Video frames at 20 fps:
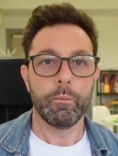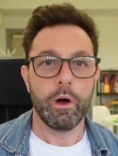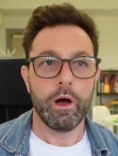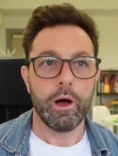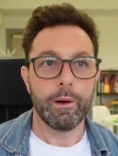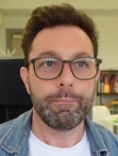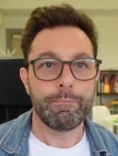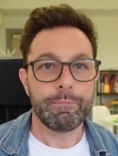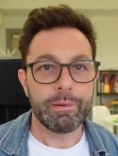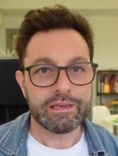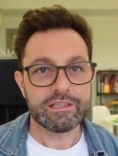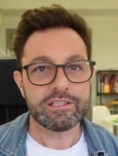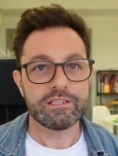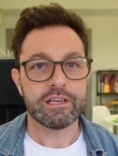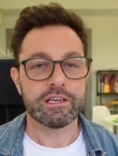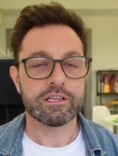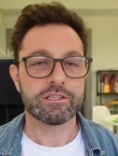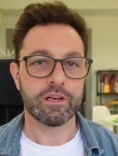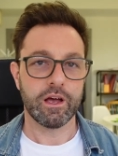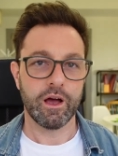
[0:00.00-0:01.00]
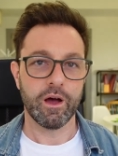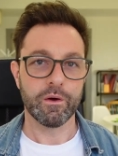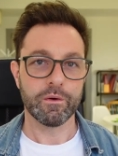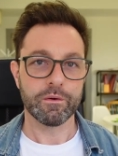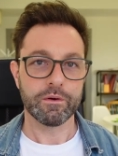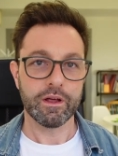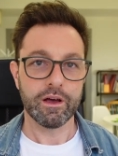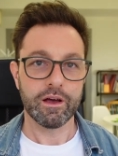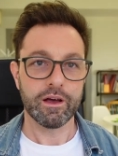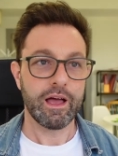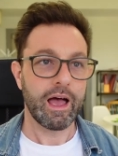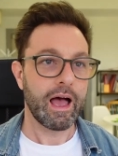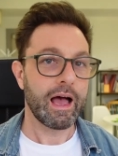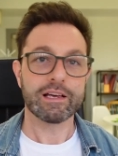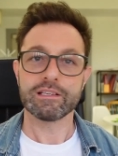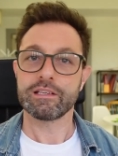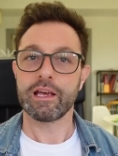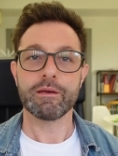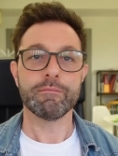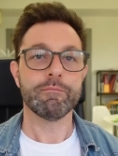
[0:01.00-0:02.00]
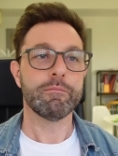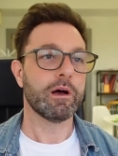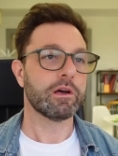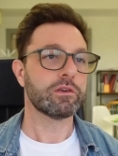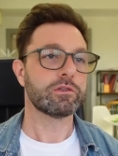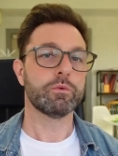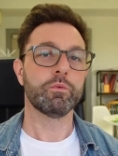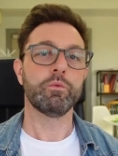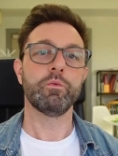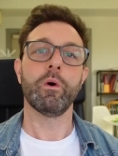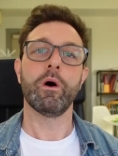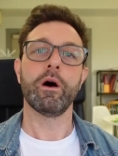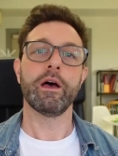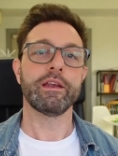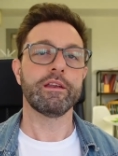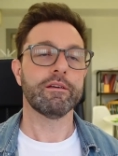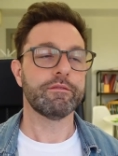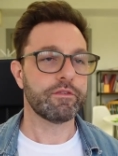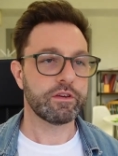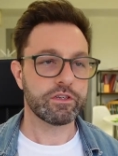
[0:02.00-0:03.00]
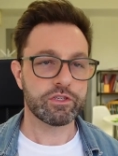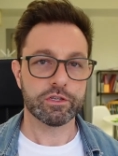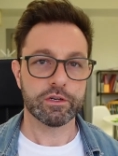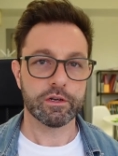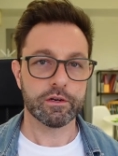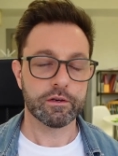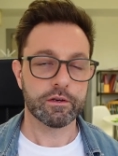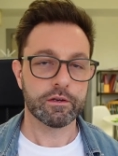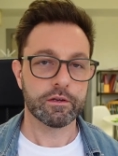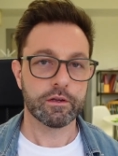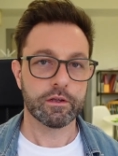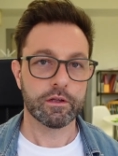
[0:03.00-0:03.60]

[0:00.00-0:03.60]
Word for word: A business owner has a much wider vision.